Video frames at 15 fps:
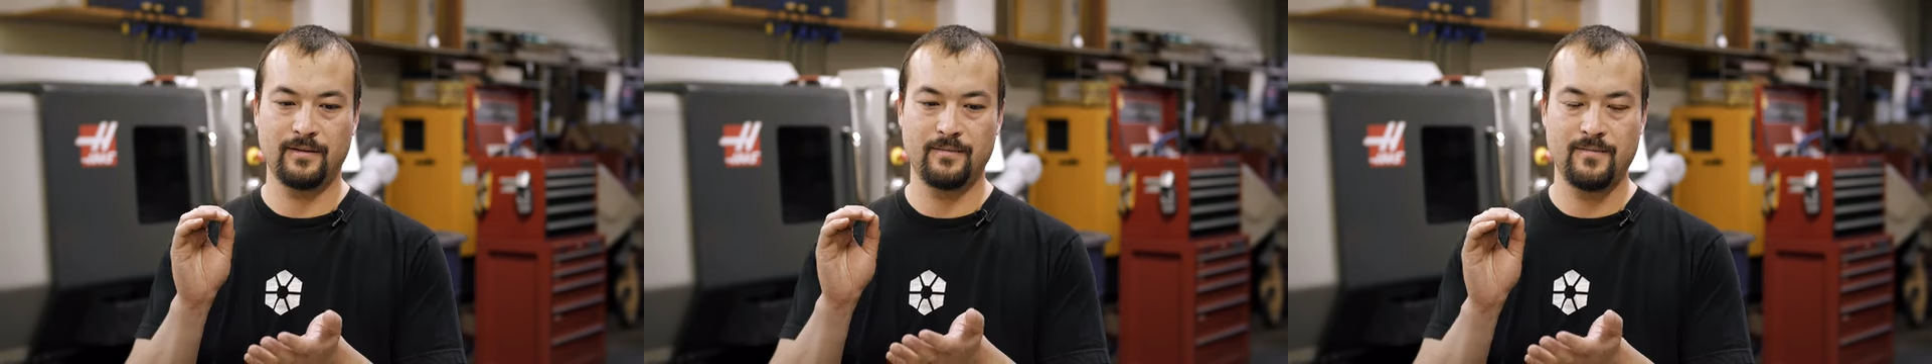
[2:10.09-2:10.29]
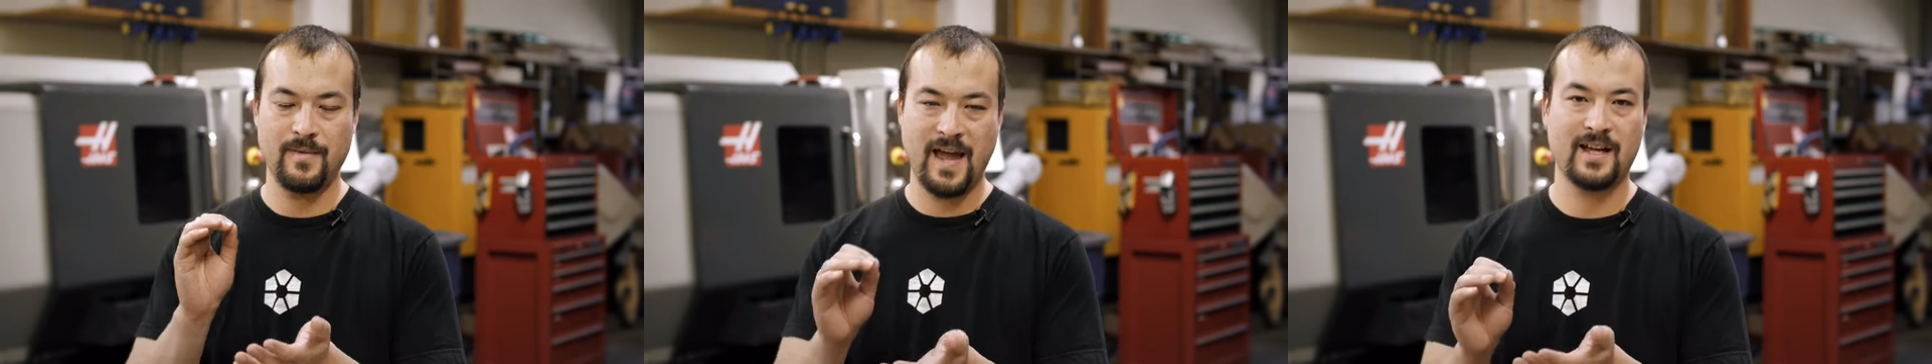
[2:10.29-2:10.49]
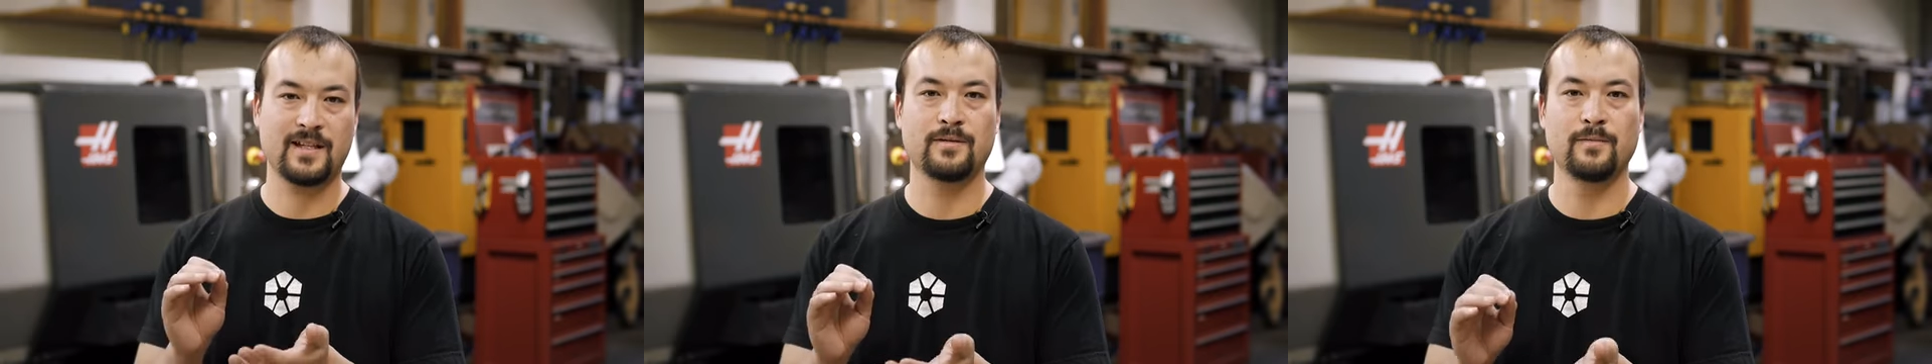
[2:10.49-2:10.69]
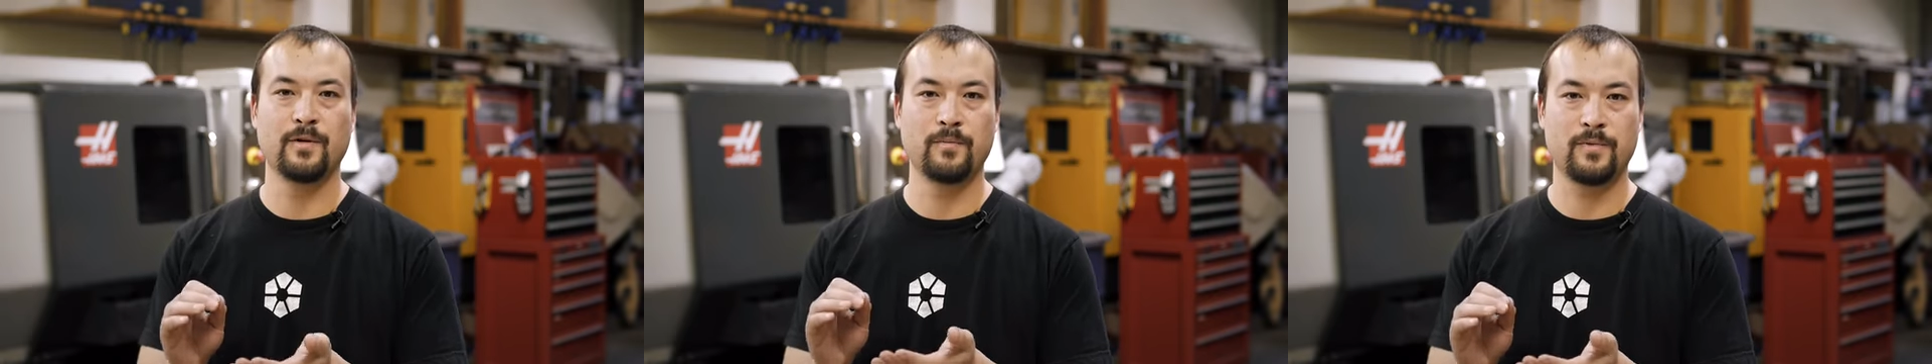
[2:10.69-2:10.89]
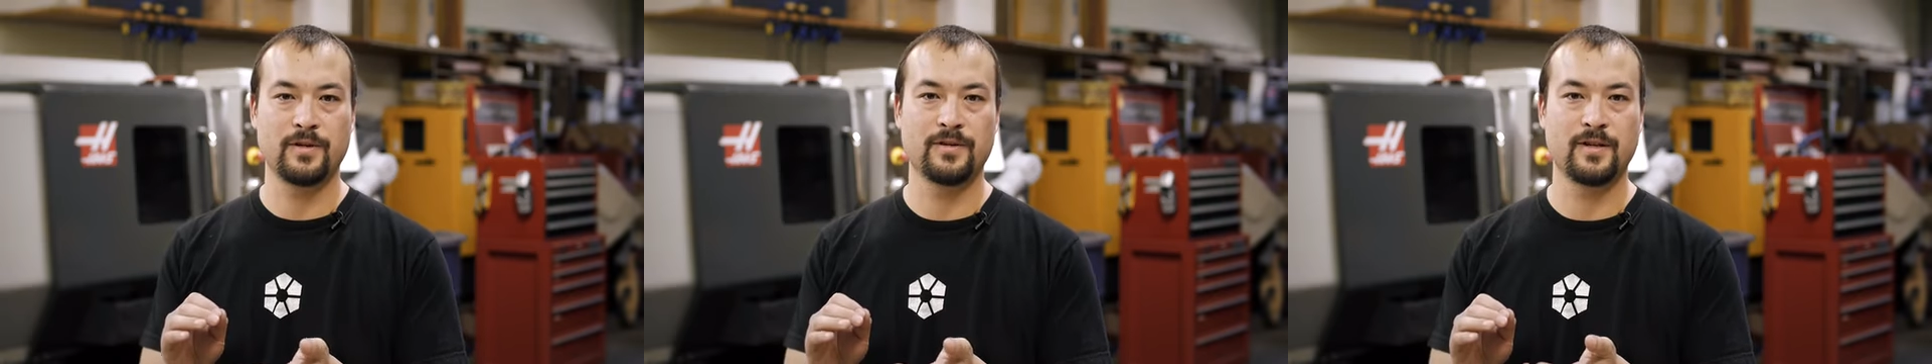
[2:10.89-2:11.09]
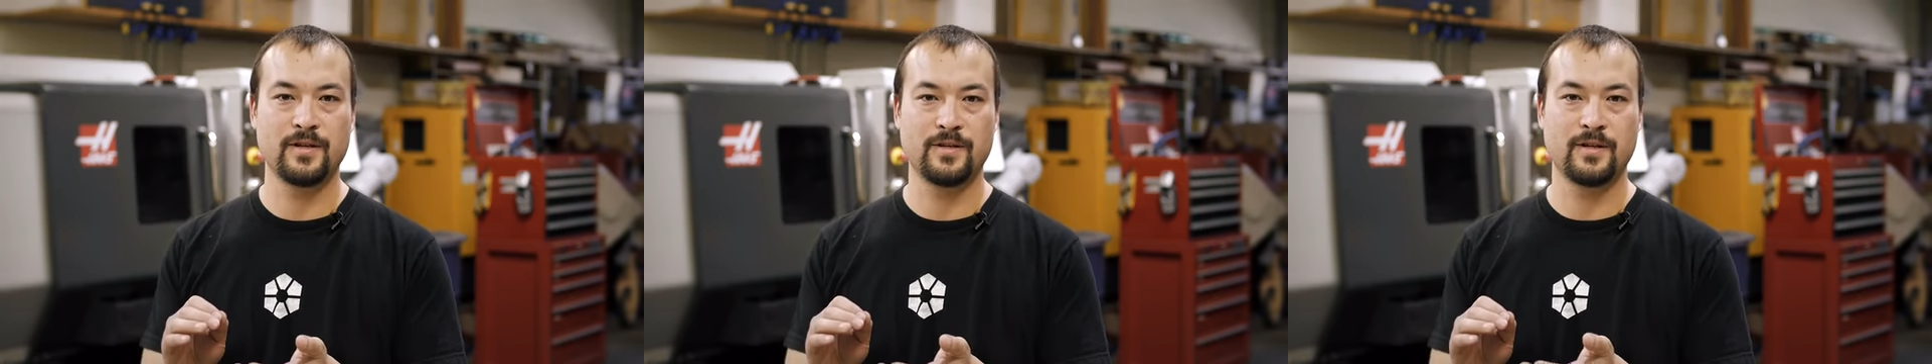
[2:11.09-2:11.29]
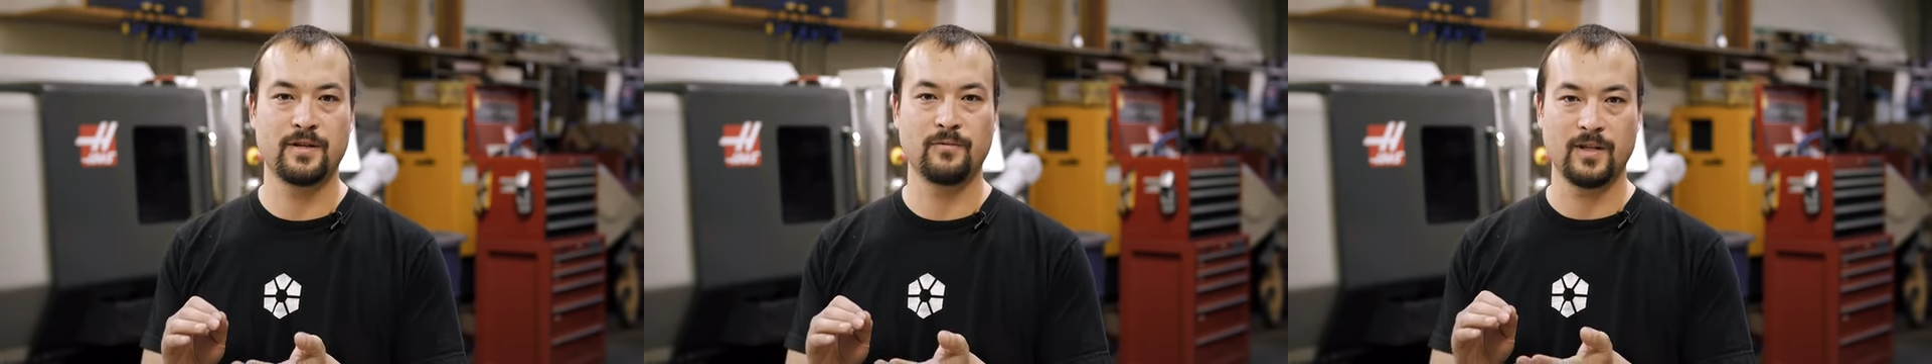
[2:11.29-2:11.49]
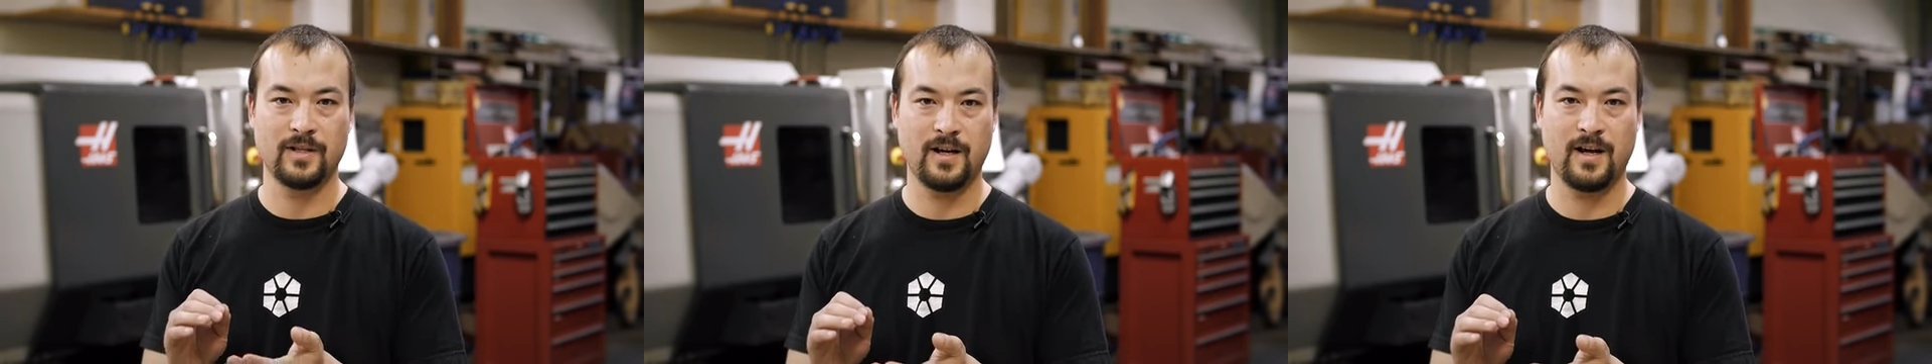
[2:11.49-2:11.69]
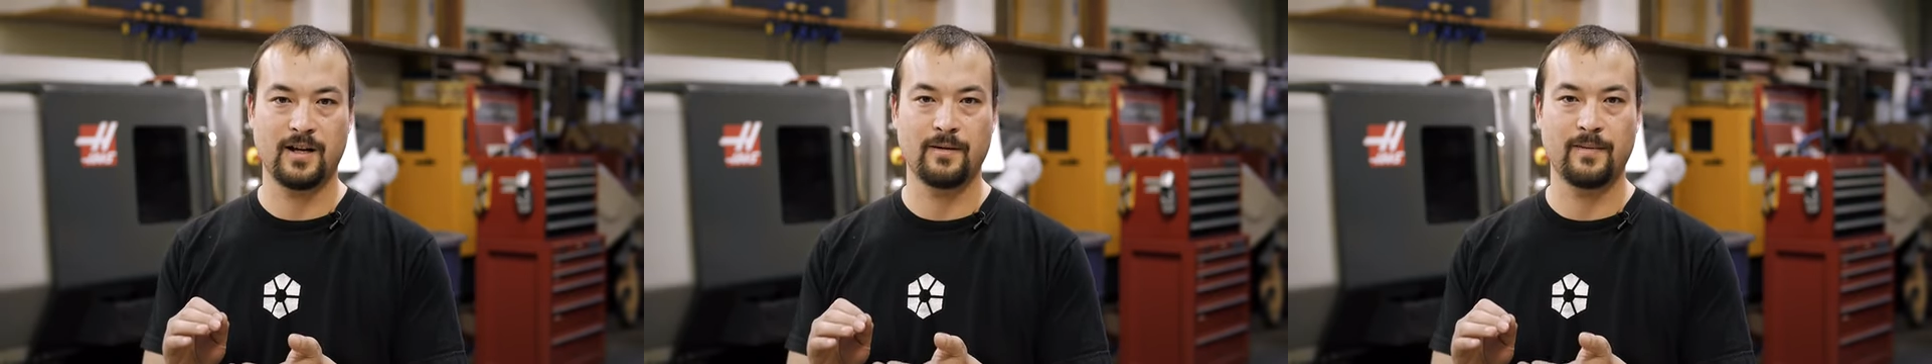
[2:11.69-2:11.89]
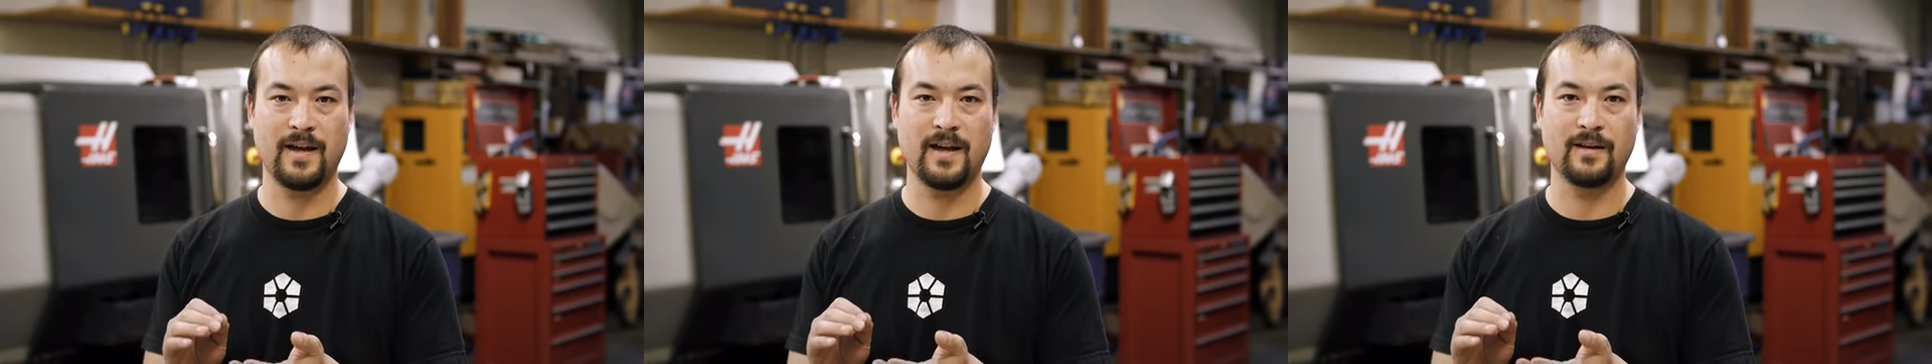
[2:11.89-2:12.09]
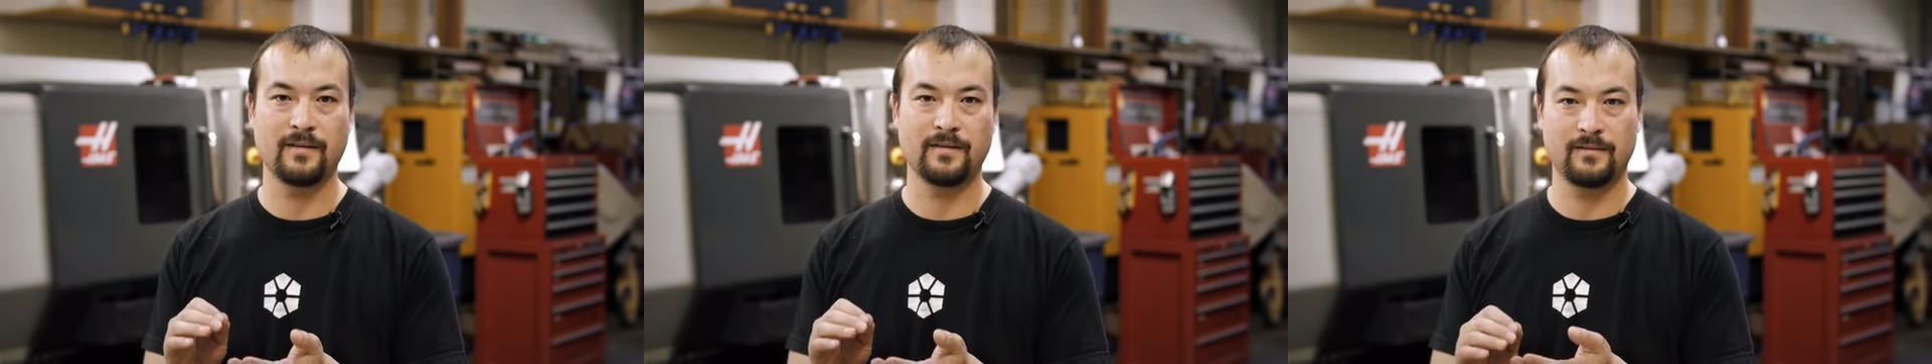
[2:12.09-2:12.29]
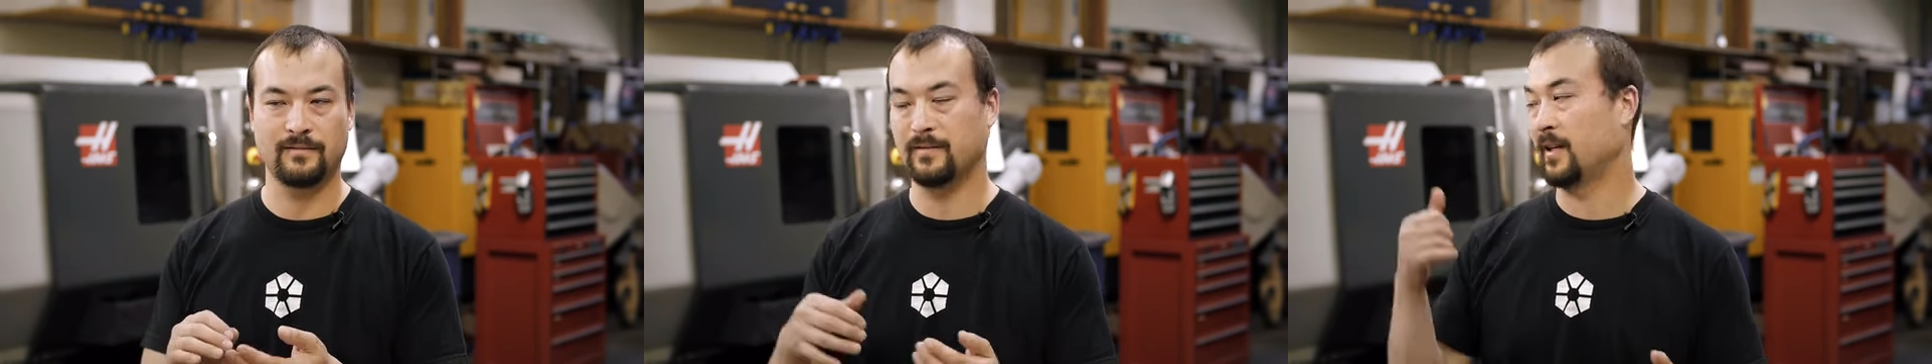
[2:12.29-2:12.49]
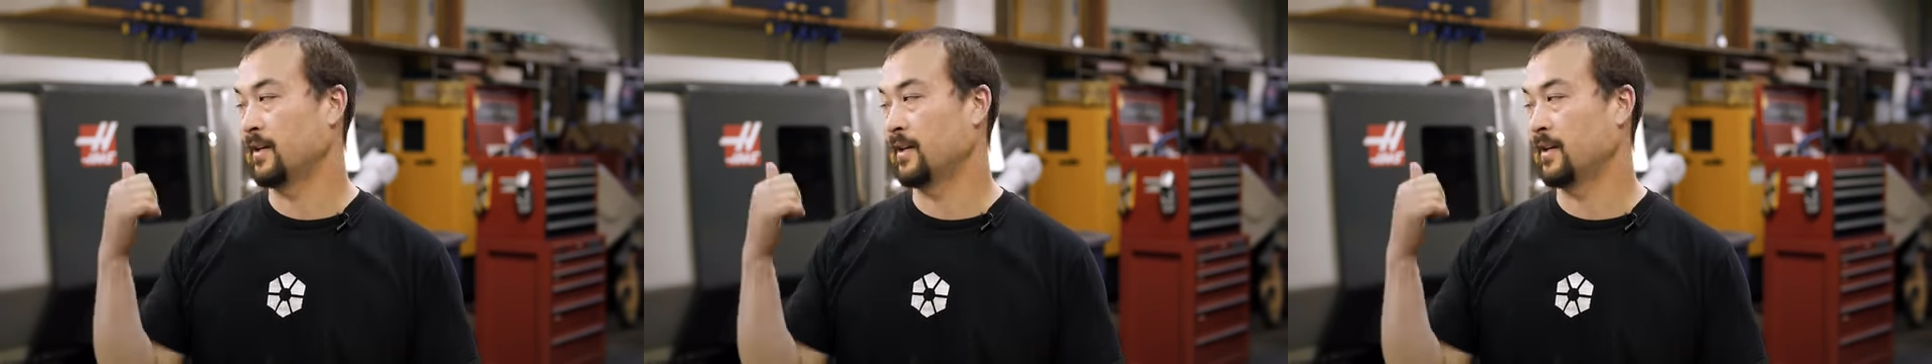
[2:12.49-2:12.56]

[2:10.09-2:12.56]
The maximum precision we talk about,